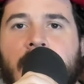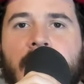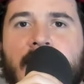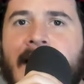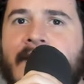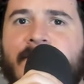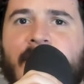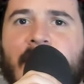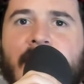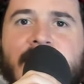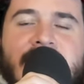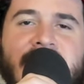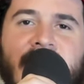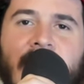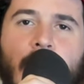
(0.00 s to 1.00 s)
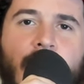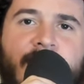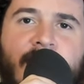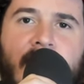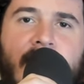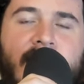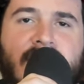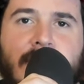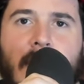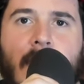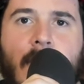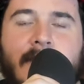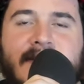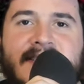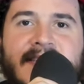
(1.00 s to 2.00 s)
That first year with Furniture Row
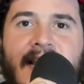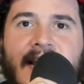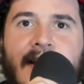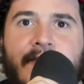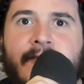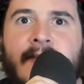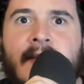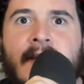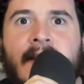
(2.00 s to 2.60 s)
was tough.